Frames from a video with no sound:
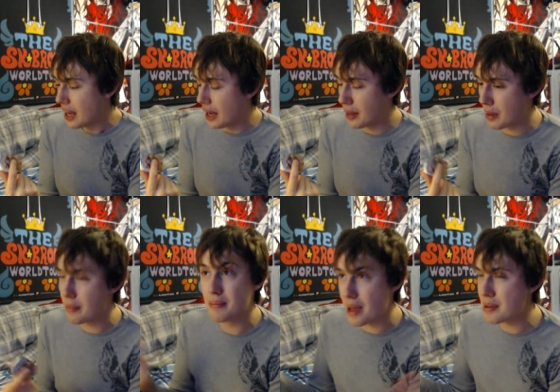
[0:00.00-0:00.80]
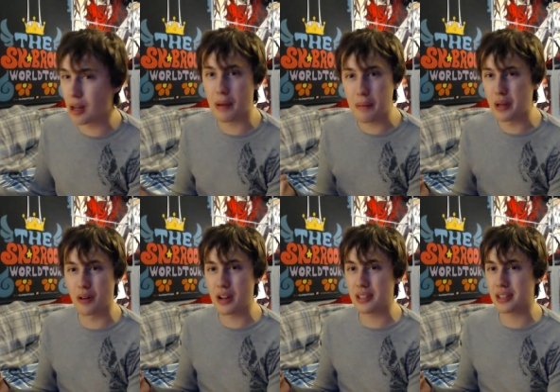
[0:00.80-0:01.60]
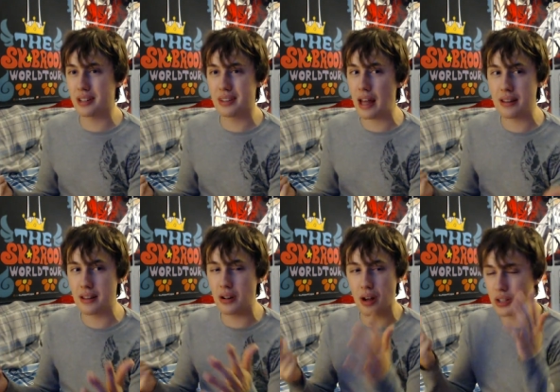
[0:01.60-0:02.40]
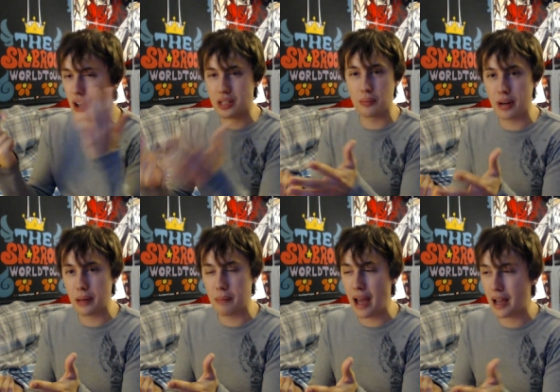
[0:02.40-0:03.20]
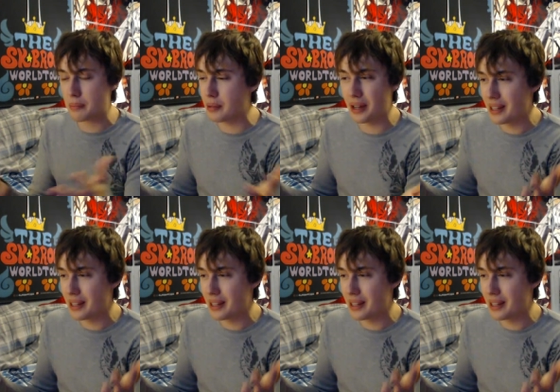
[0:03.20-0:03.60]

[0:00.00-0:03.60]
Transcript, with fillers: Um, I mean, maybe there might be a reason that not not to bring it back, but